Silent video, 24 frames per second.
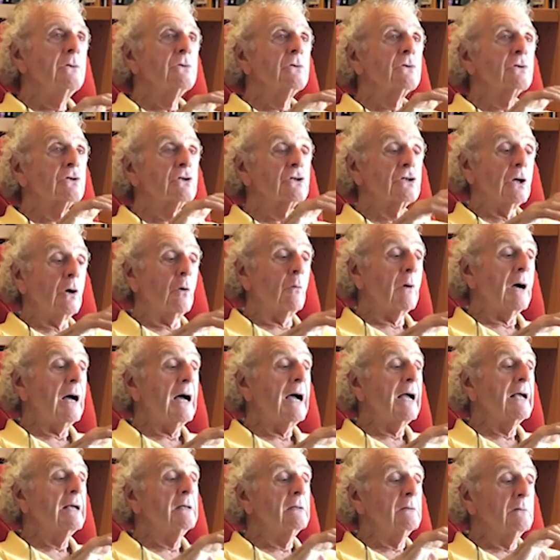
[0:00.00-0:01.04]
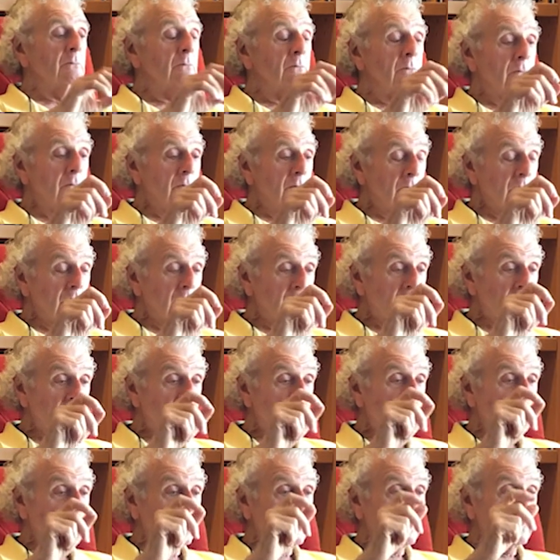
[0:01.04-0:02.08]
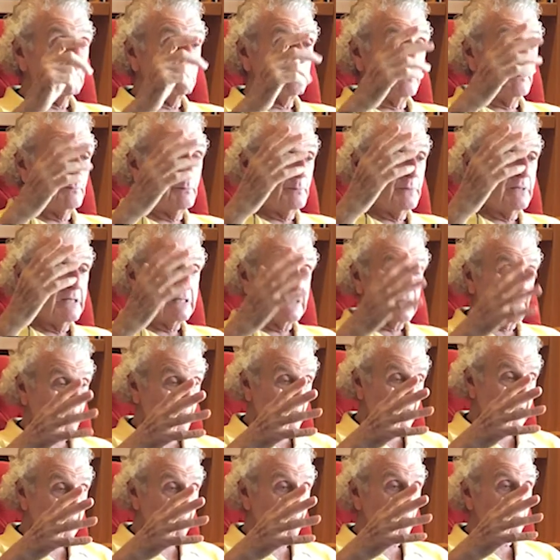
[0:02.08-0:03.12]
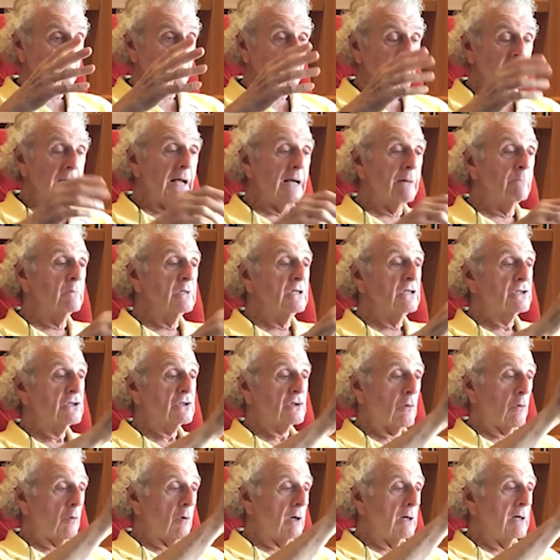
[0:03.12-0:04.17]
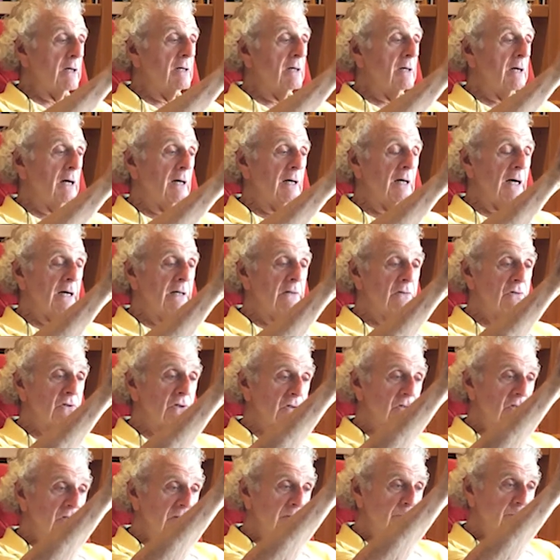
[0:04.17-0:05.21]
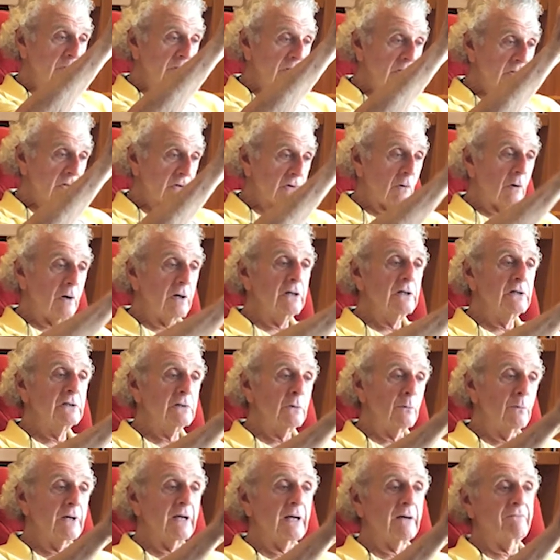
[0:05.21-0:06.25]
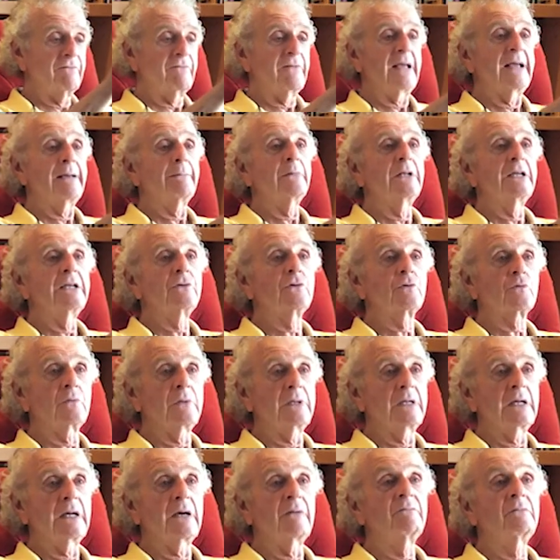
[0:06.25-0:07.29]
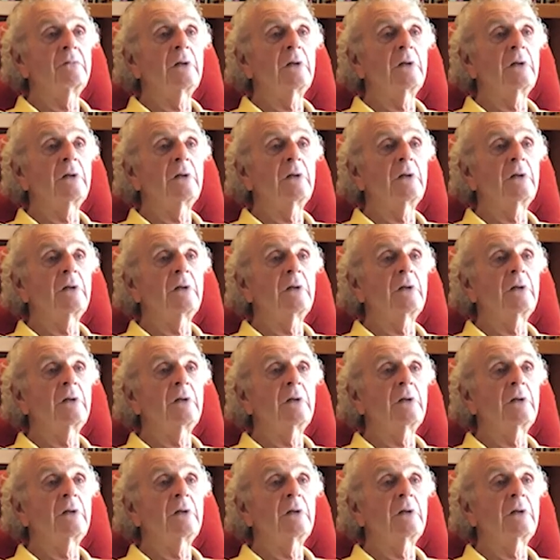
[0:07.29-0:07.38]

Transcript: So I took a piece of paper and we started, and I just simply started doing a family tree,